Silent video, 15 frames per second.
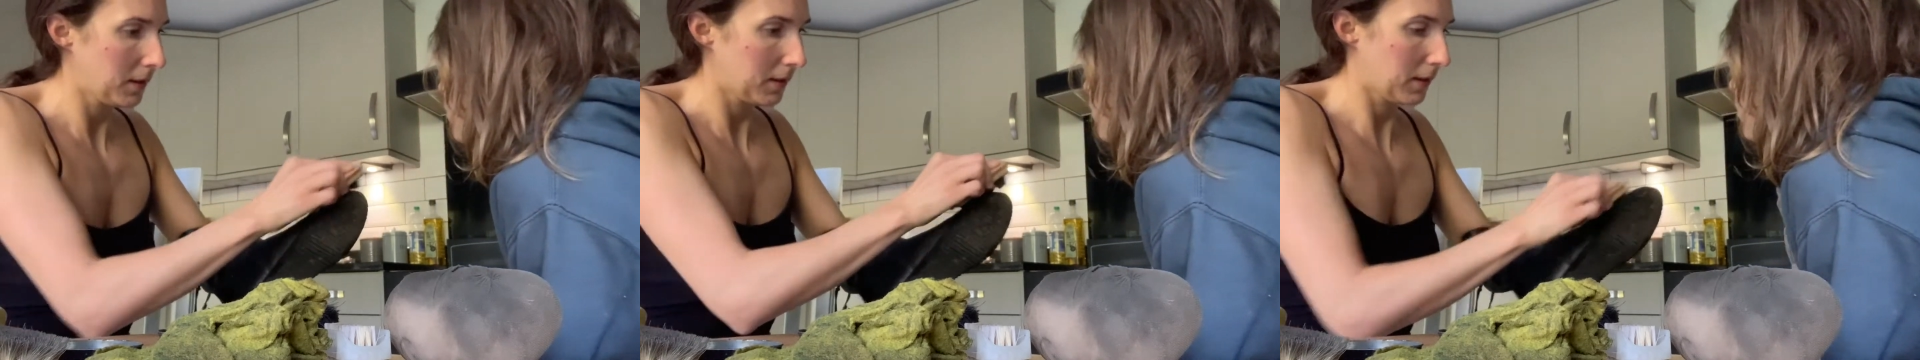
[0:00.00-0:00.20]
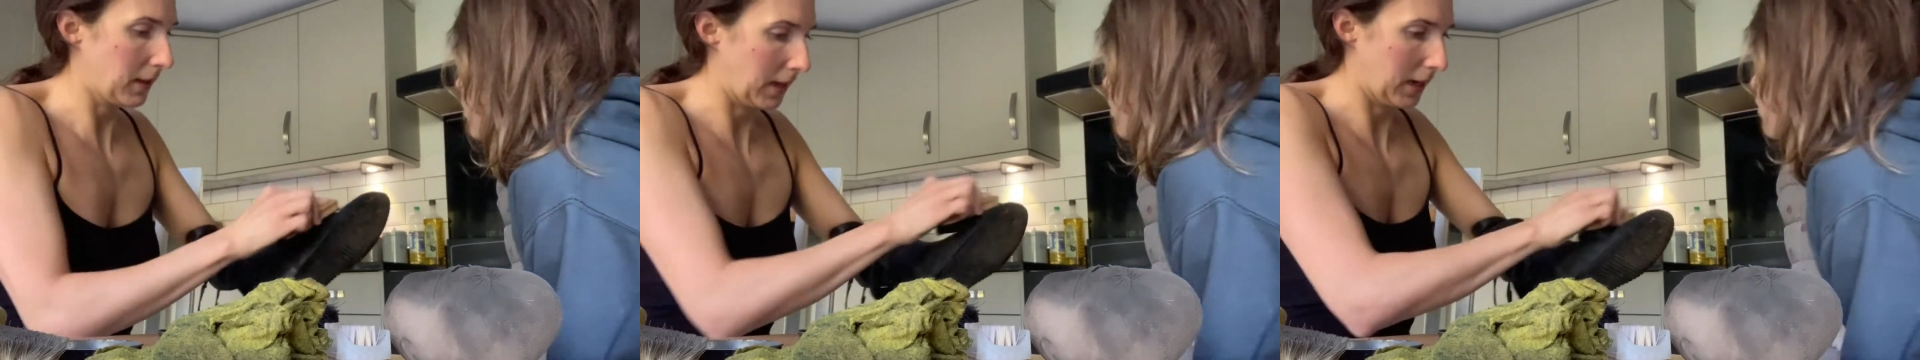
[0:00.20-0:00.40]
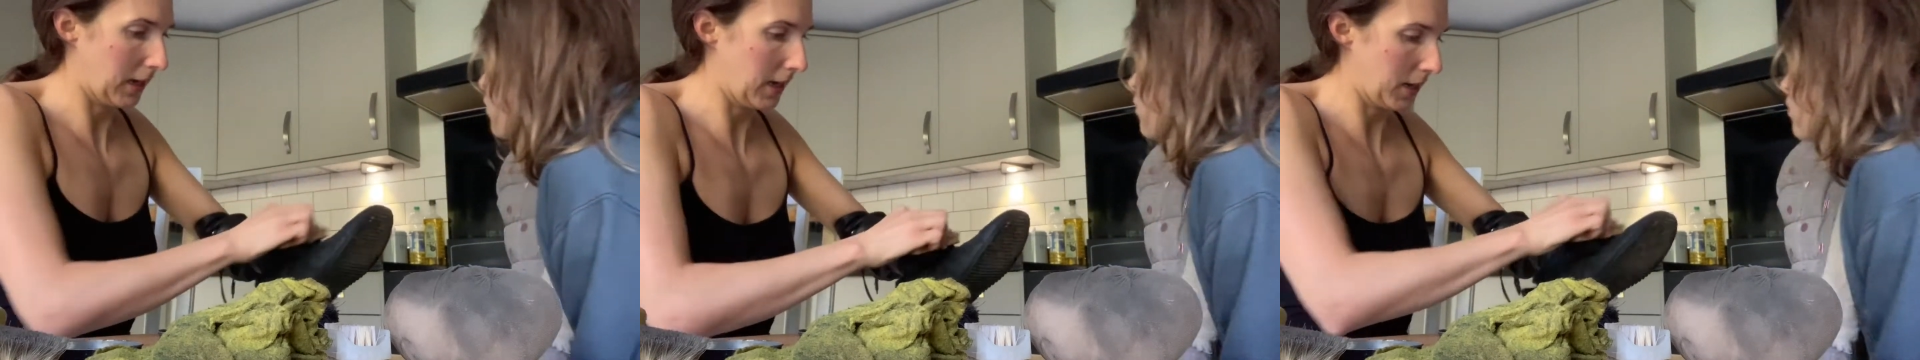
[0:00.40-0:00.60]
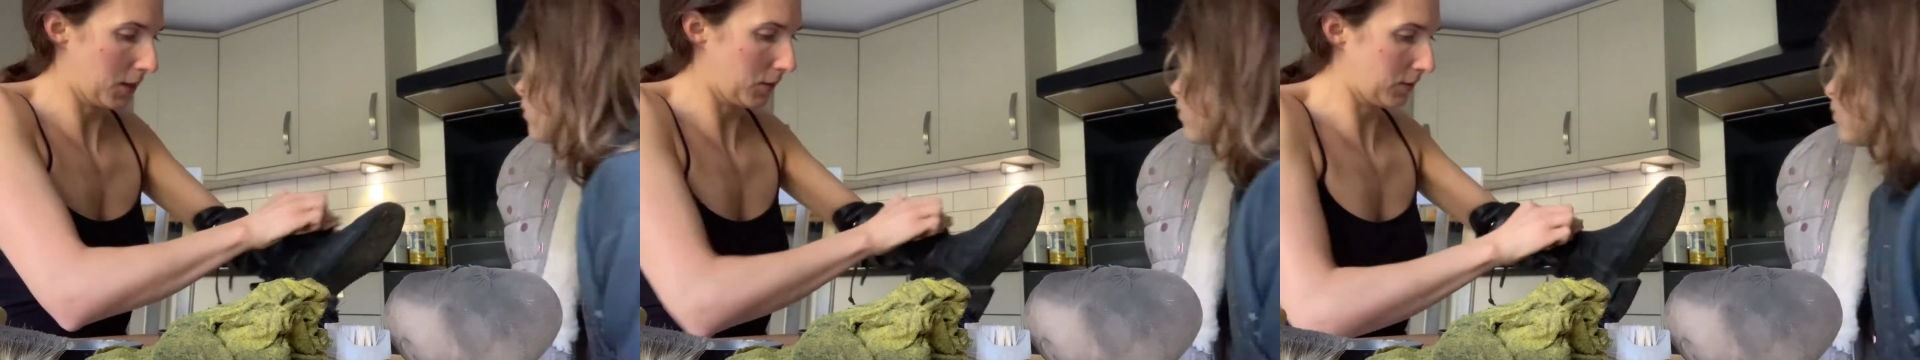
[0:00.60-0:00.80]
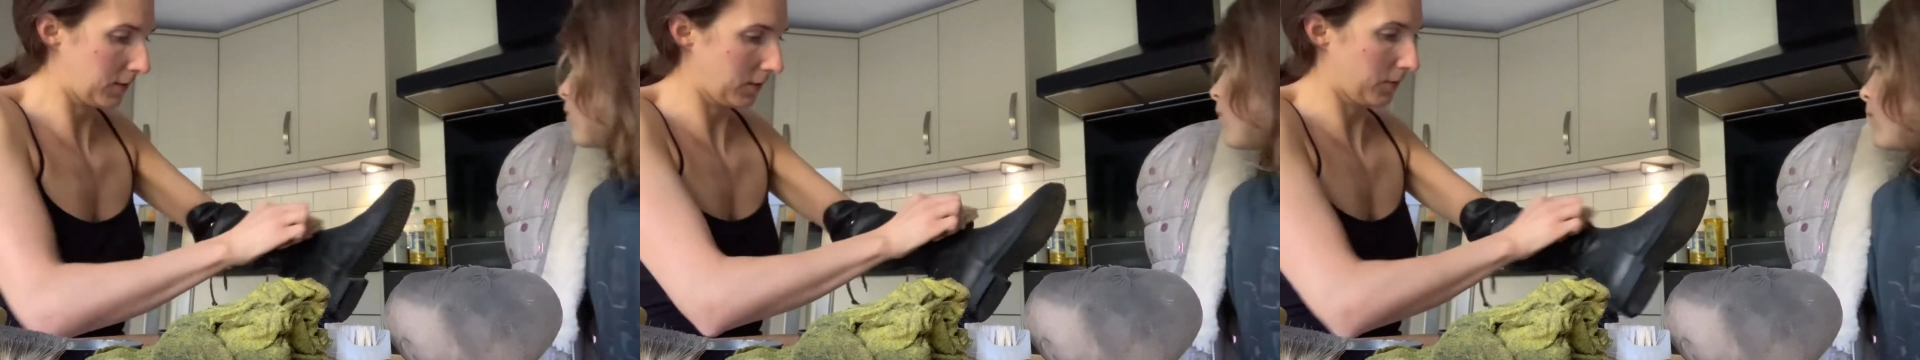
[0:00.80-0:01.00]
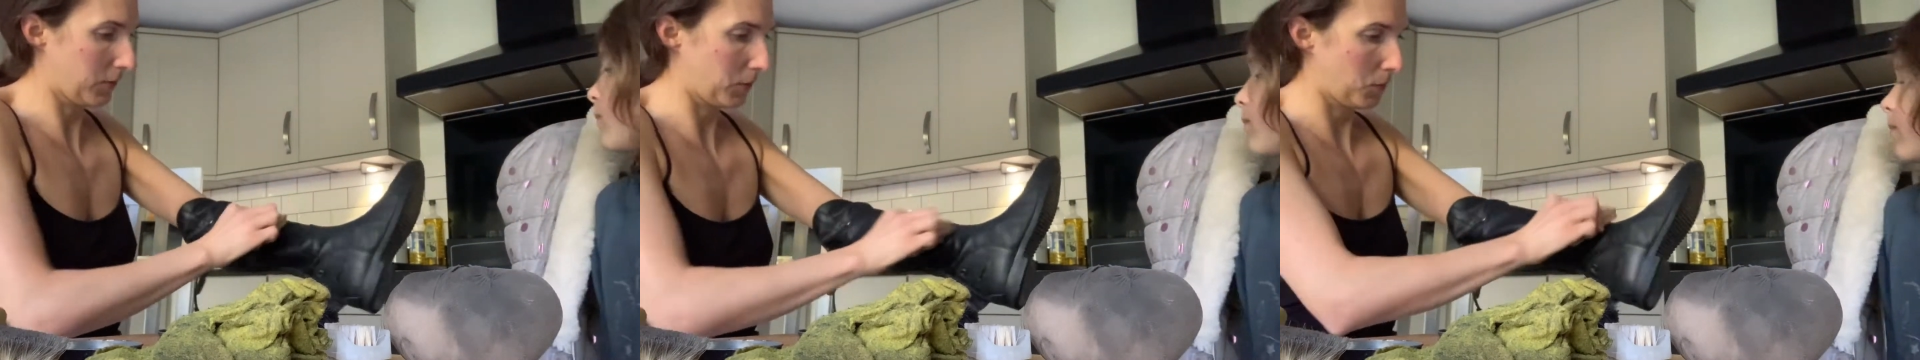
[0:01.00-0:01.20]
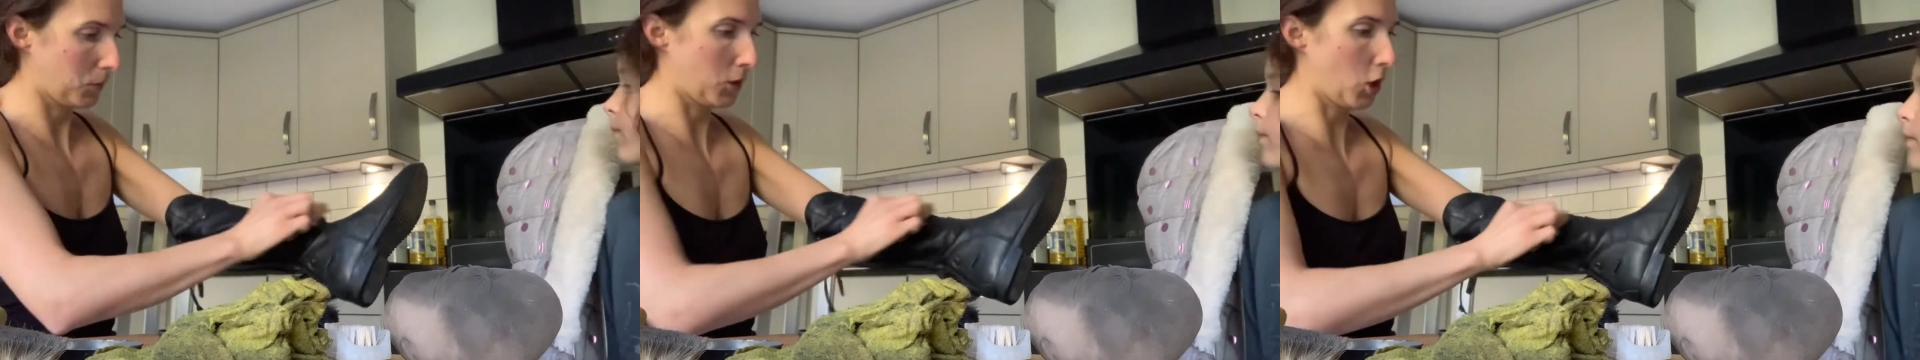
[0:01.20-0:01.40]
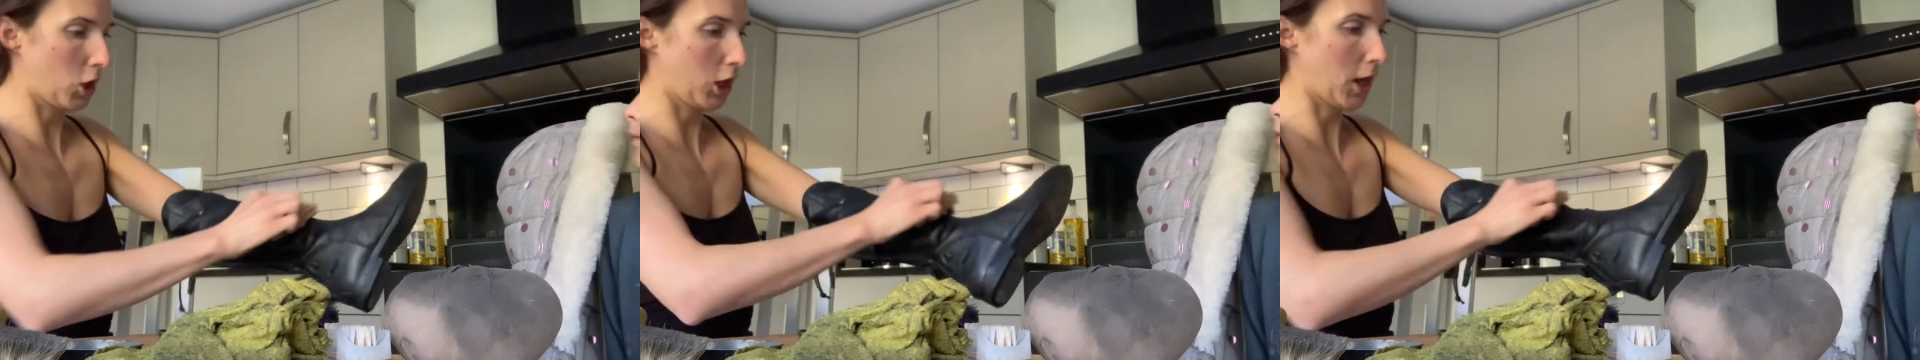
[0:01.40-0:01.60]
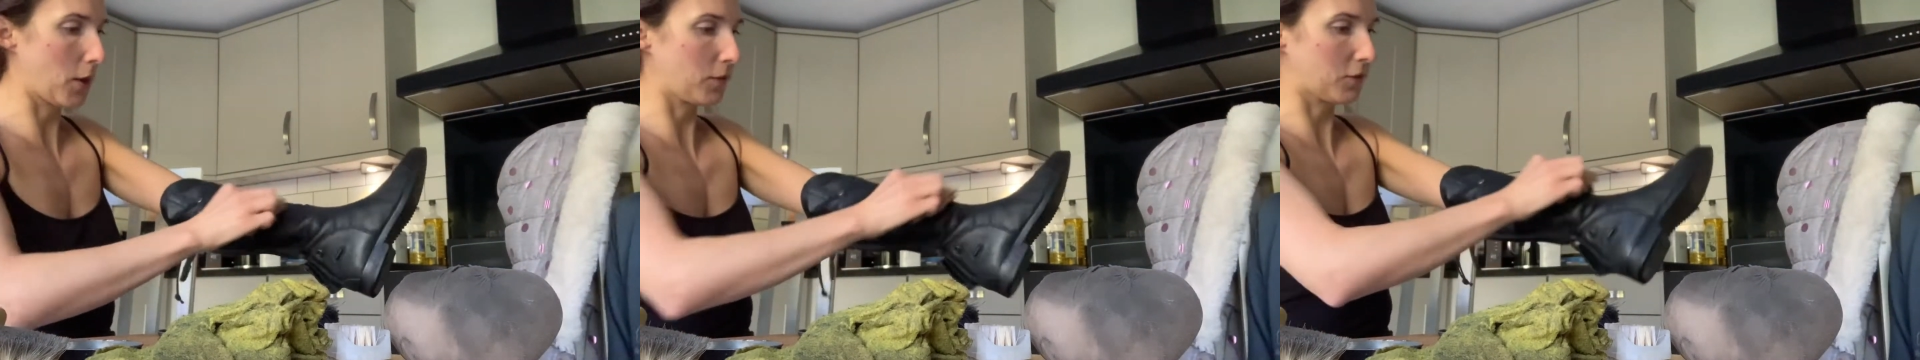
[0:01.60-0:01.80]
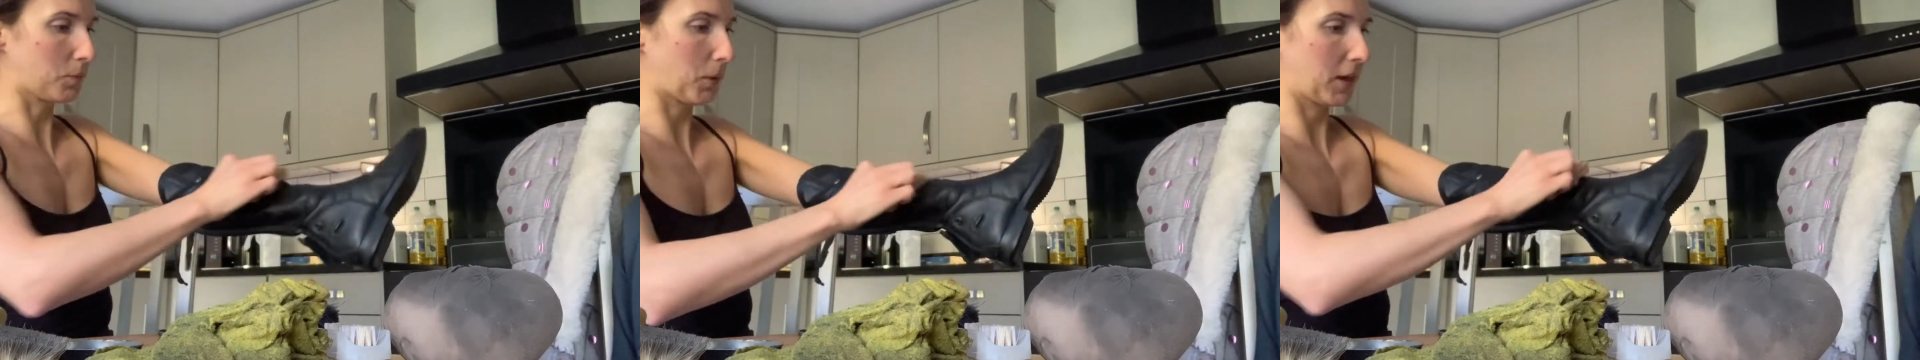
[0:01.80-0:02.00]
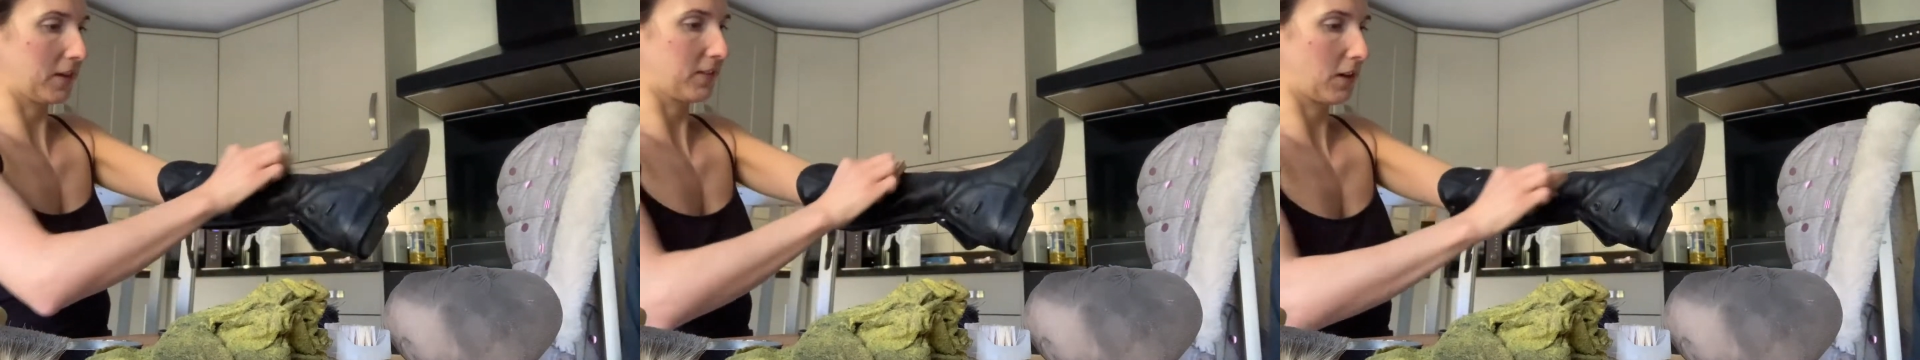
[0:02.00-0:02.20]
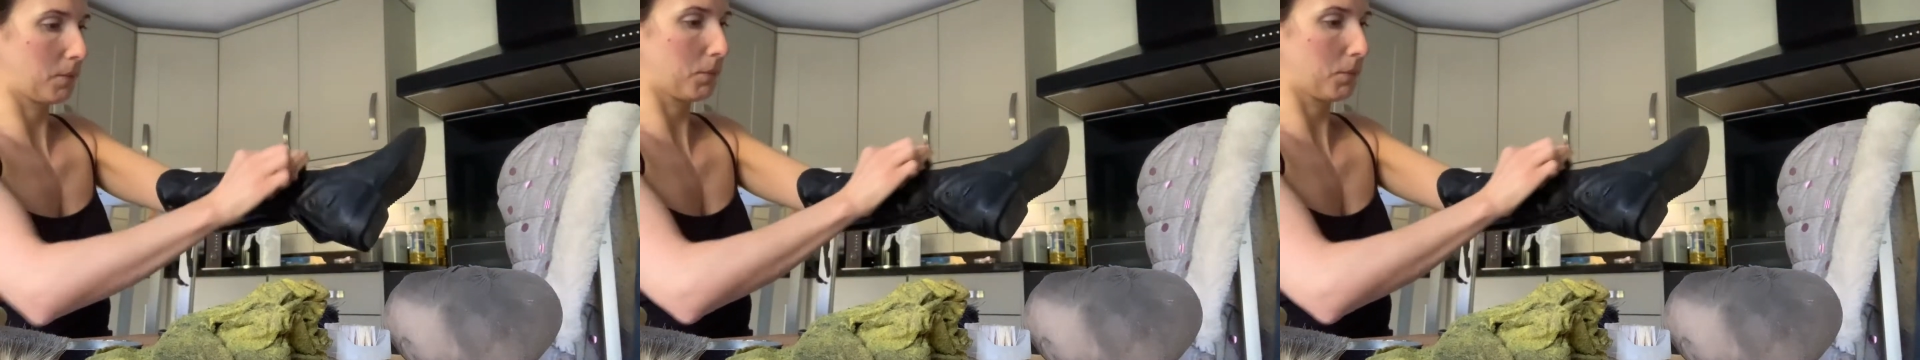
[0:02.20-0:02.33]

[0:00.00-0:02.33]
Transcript: get loads of, well, not loads of polish on,